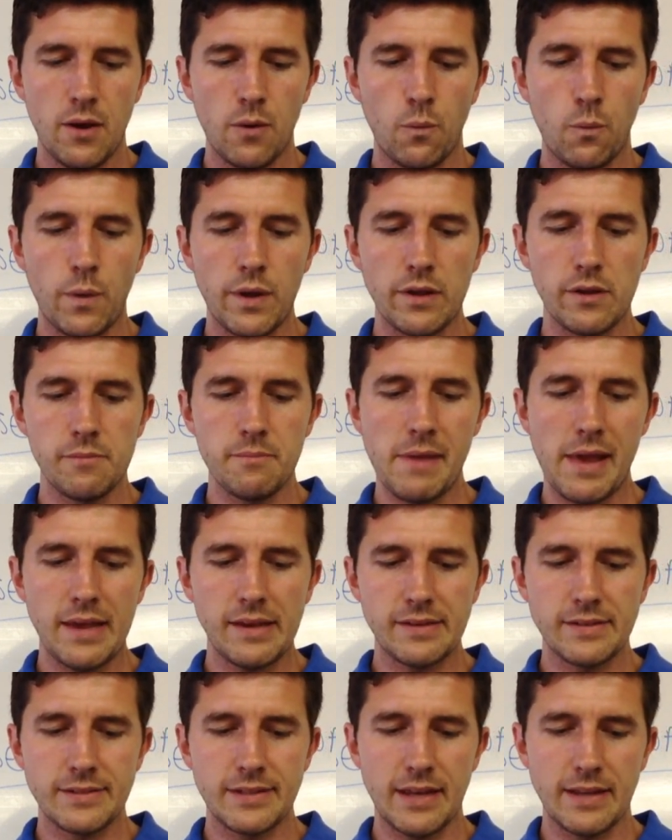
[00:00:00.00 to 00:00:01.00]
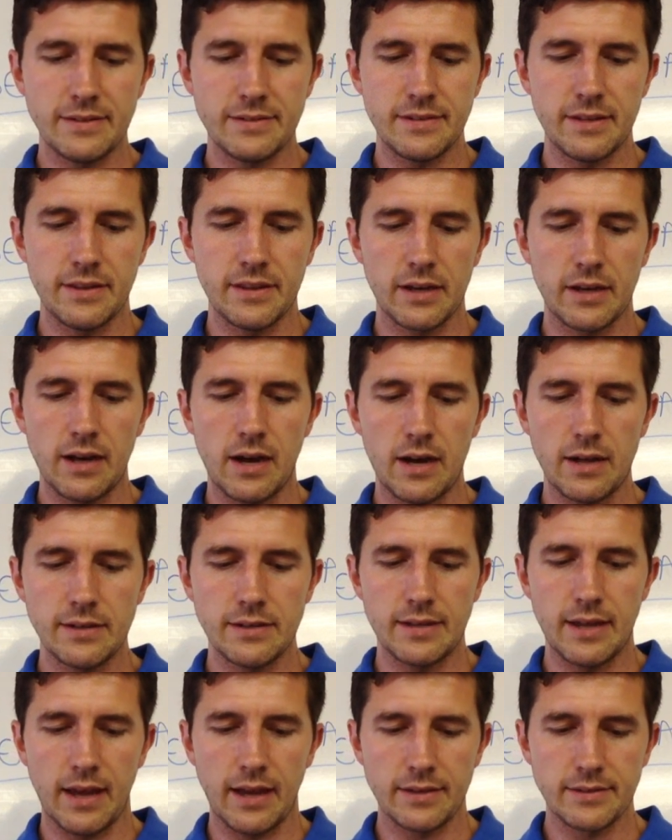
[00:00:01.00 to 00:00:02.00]
will make sense in the
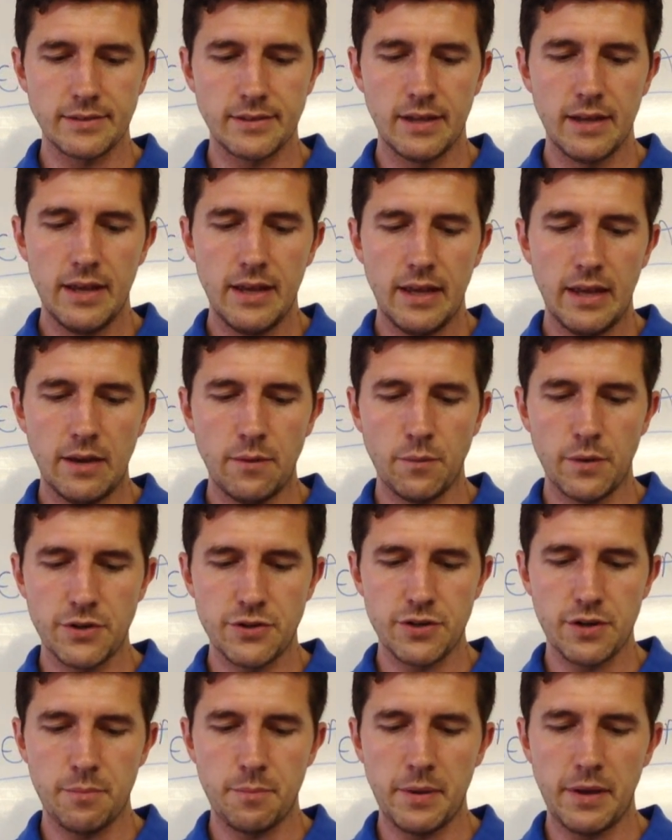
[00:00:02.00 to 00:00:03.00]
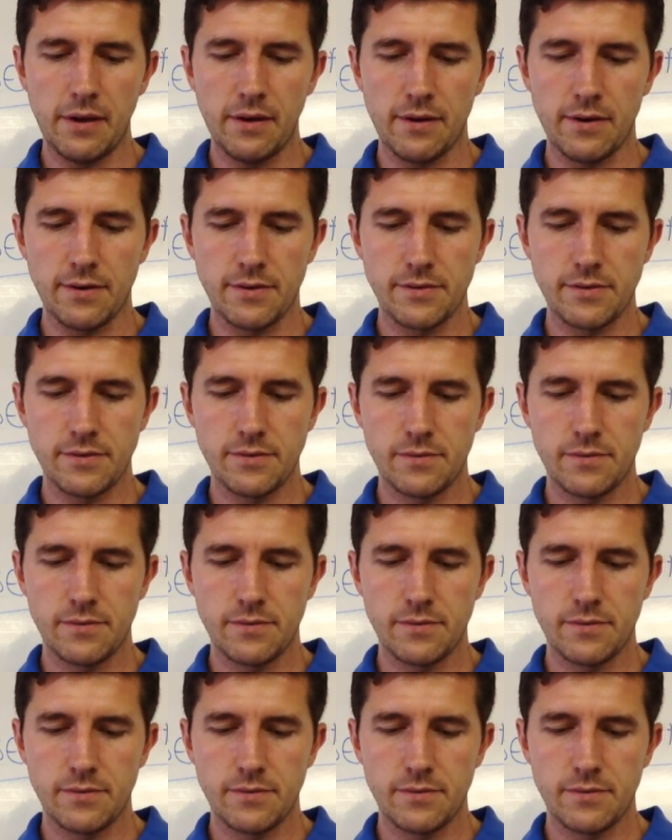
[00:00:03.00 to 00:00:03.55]
context in which it appears.